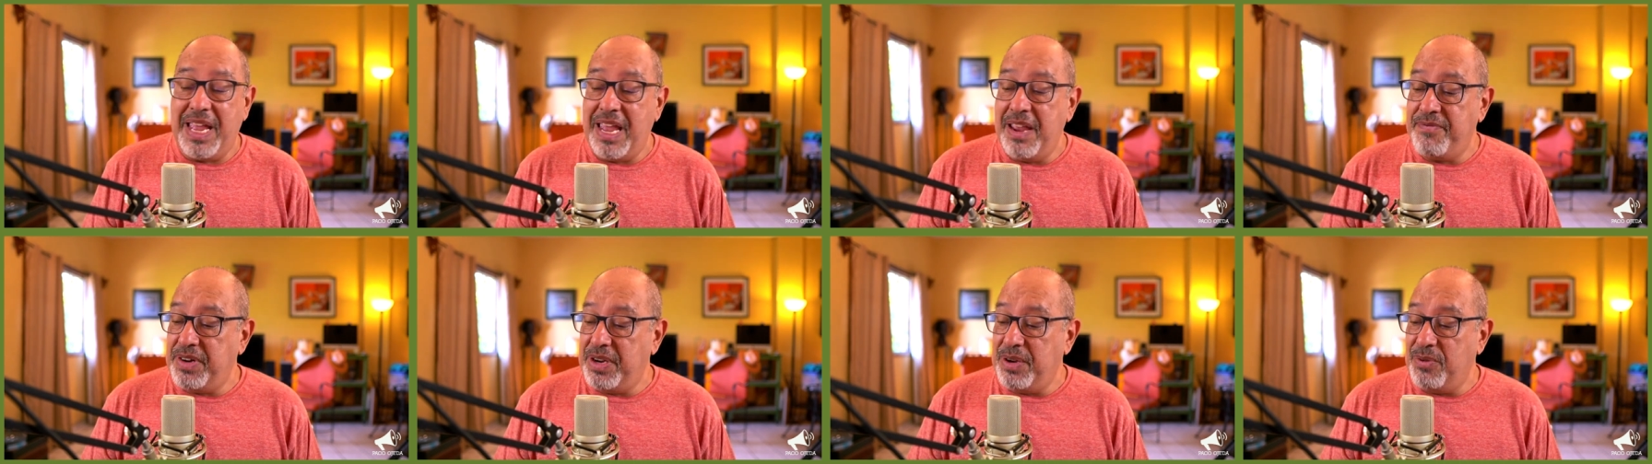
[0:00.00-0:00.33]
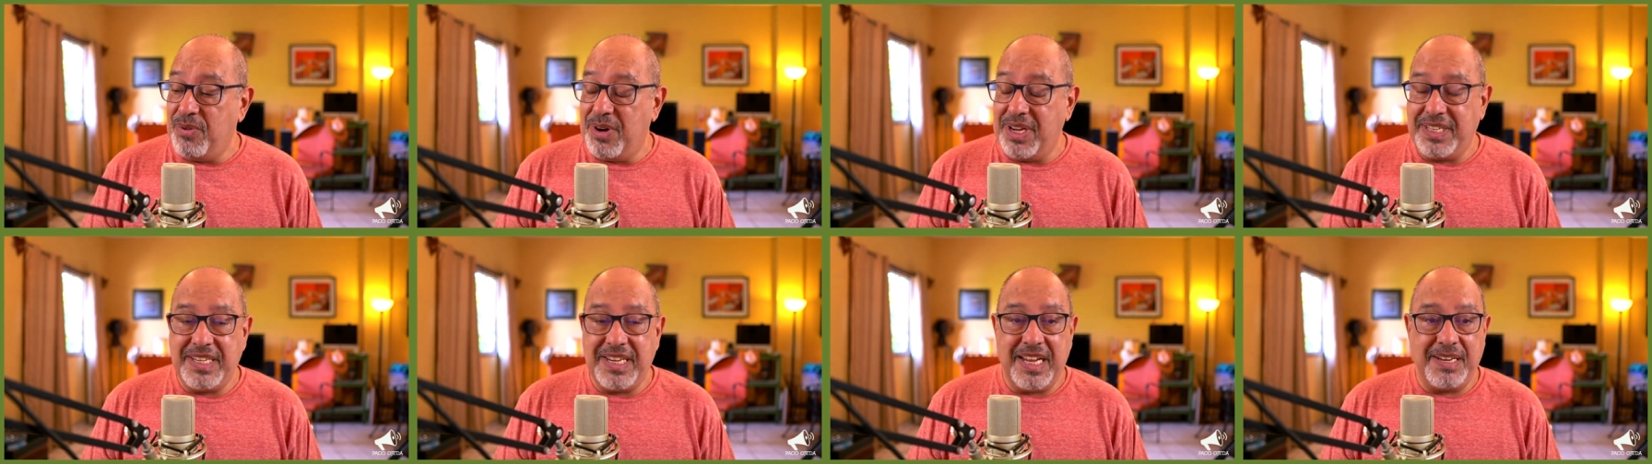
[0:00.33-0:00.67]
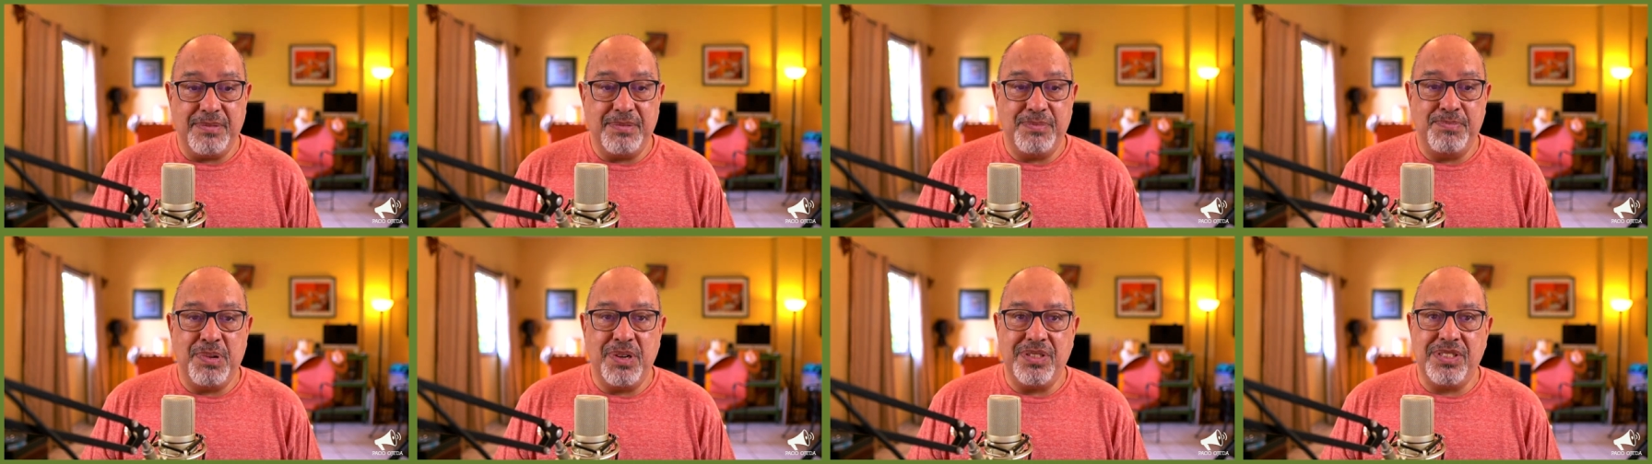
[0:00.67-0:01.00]
everyone
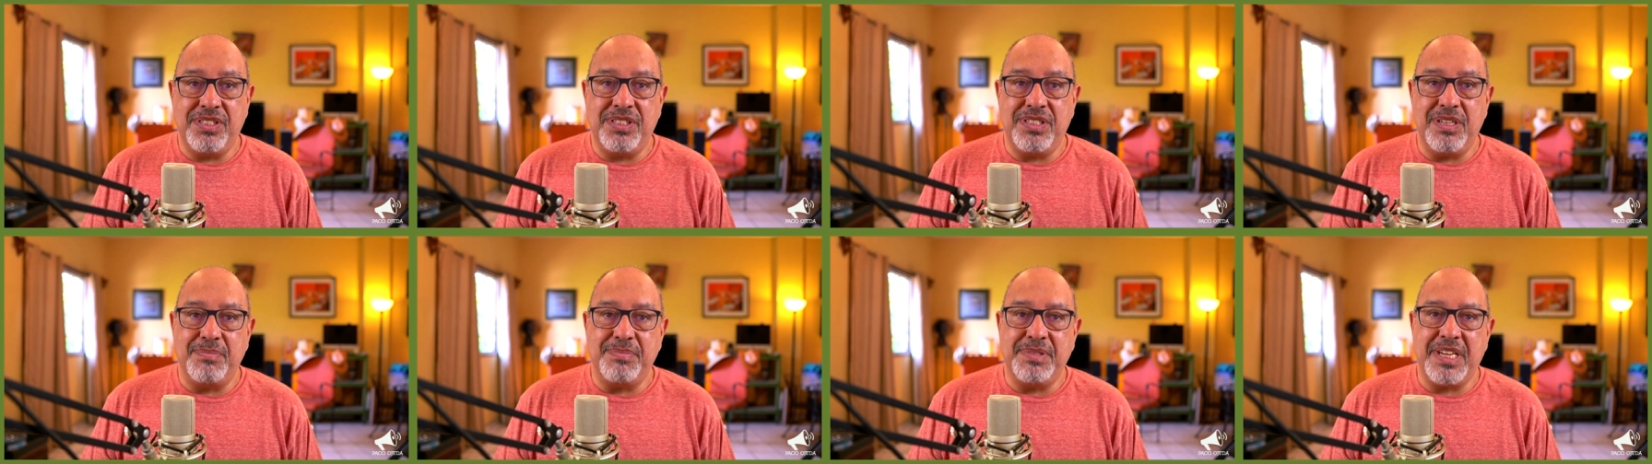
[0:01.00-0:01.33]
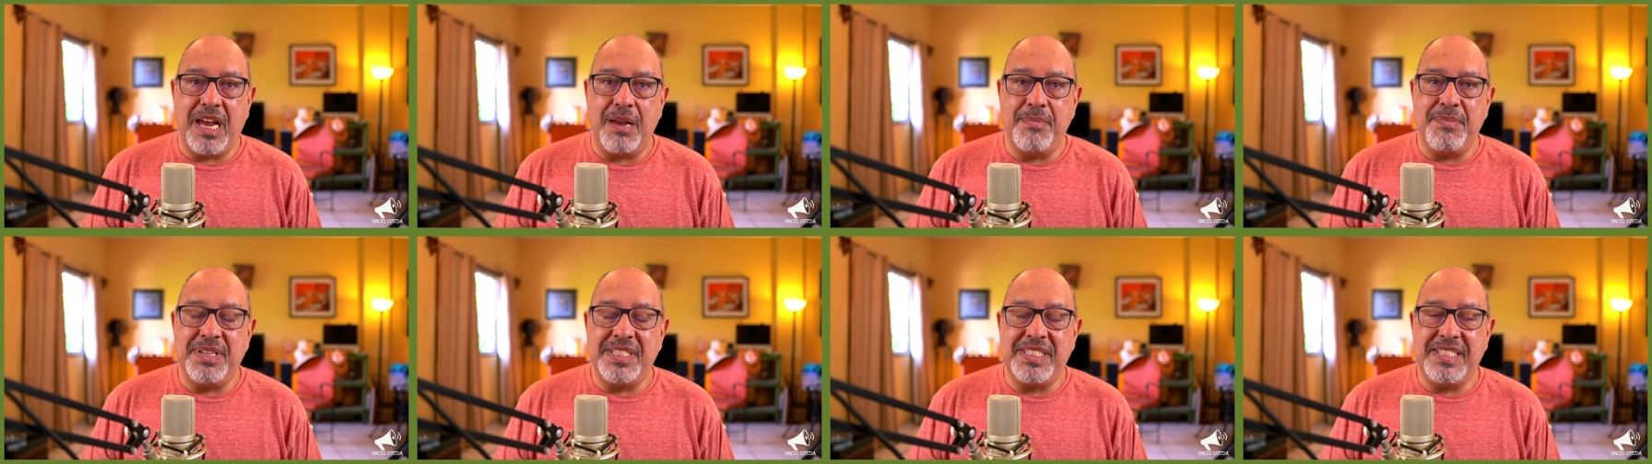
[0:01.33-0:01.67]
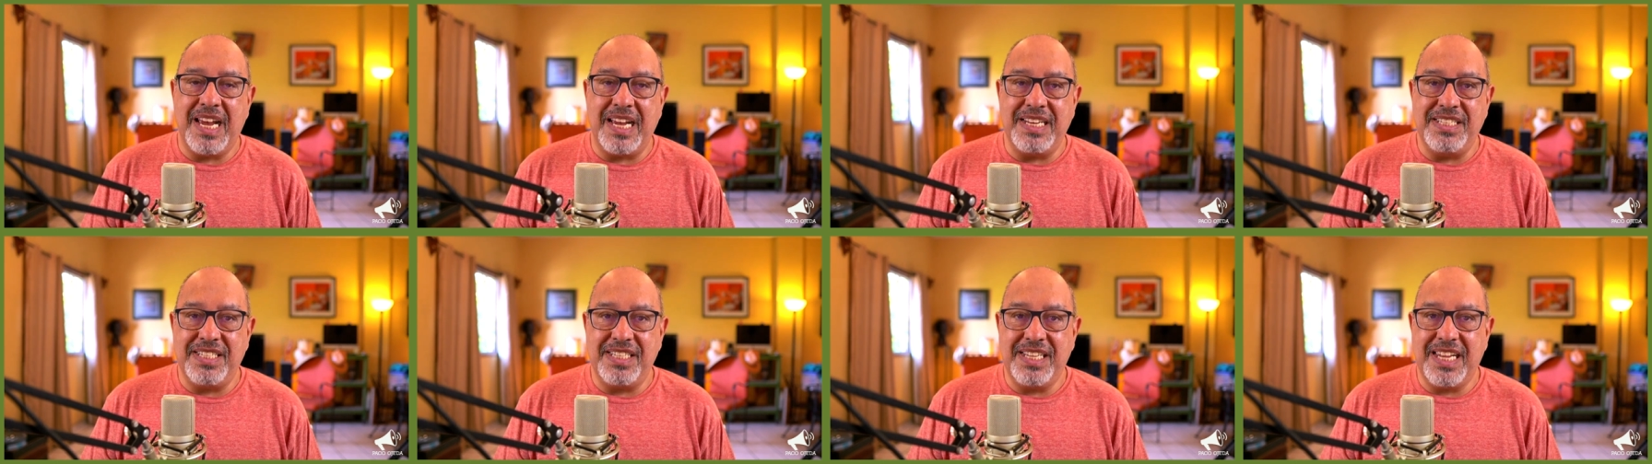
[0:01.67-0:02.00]
that puts some time
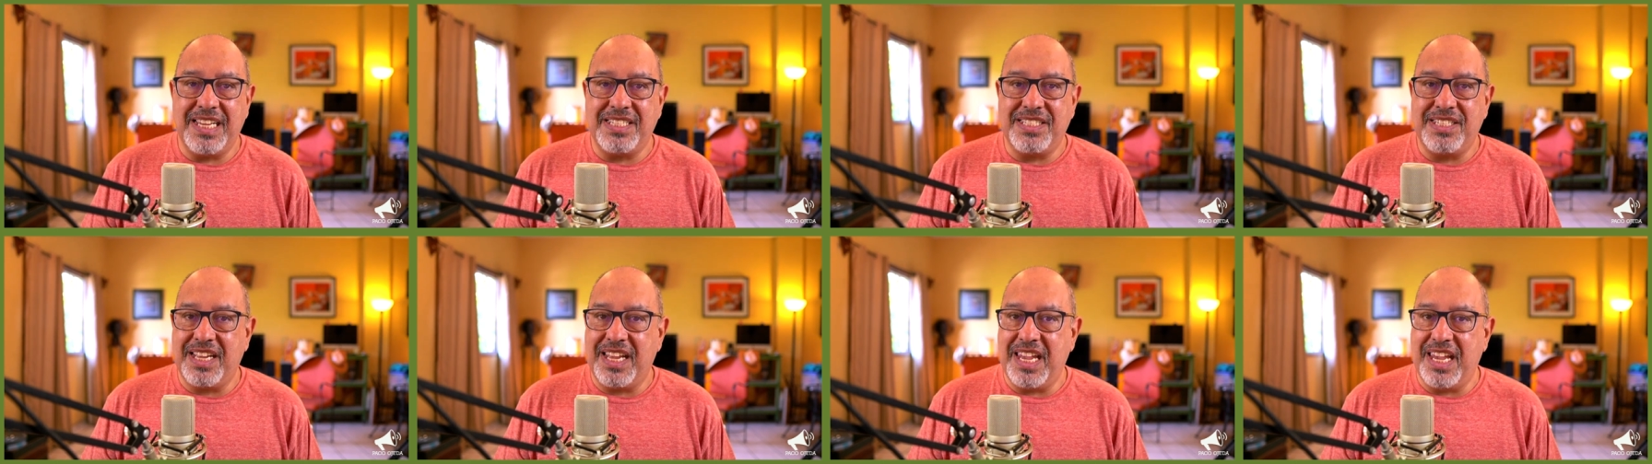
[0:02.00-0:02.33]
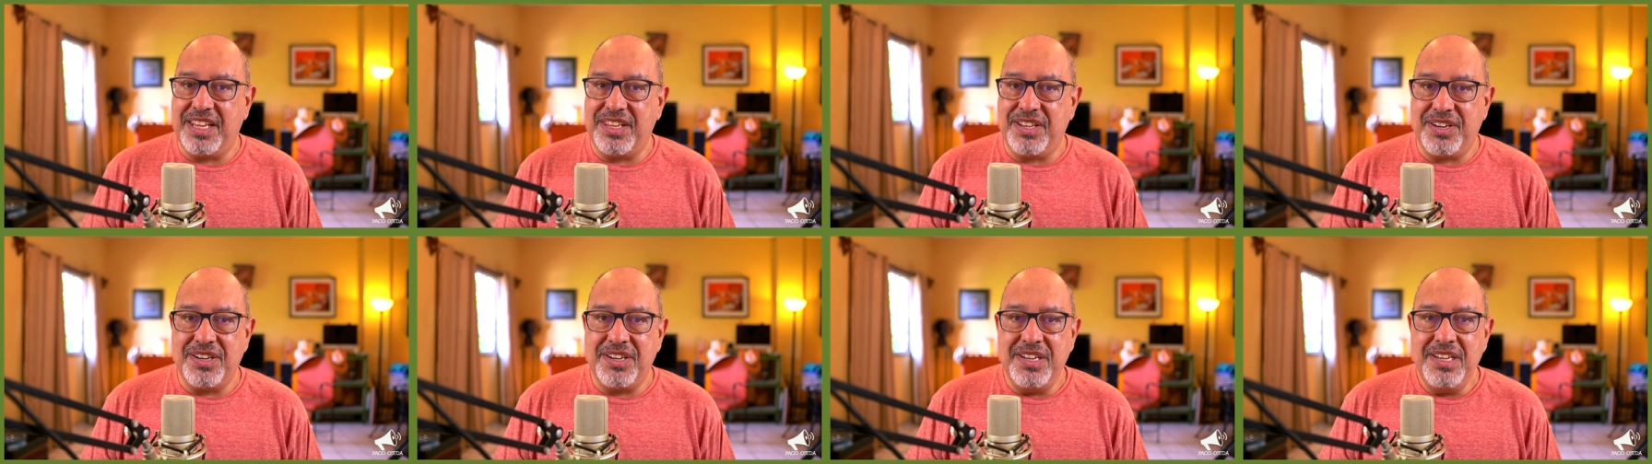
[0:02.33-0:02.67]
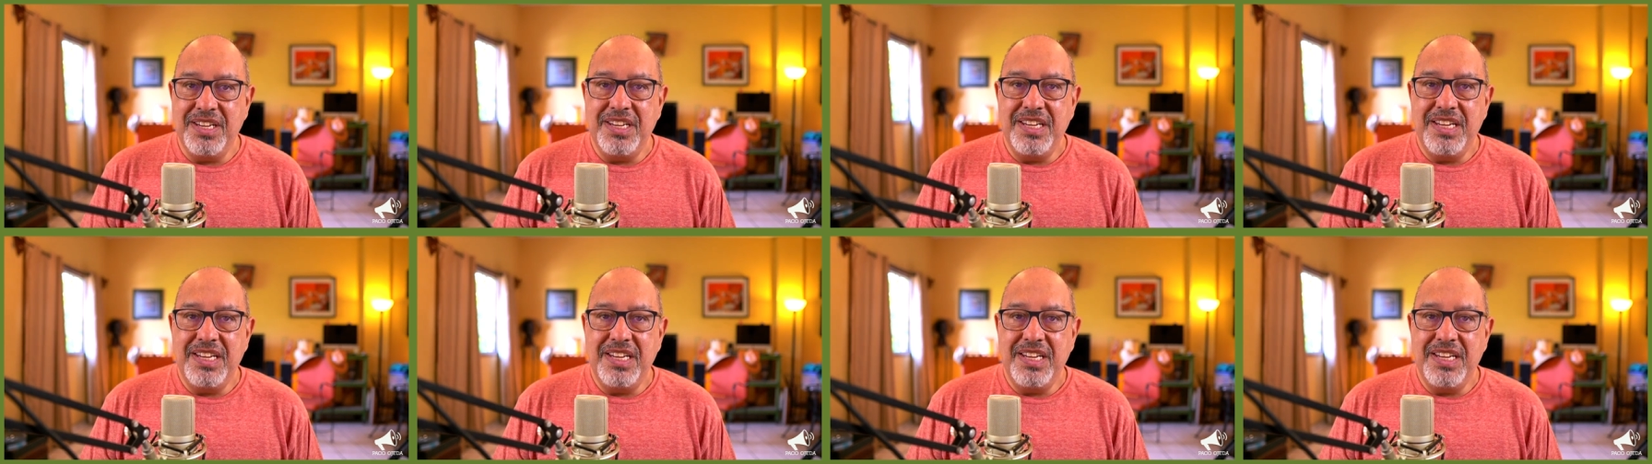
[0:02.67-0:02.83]
aside to get together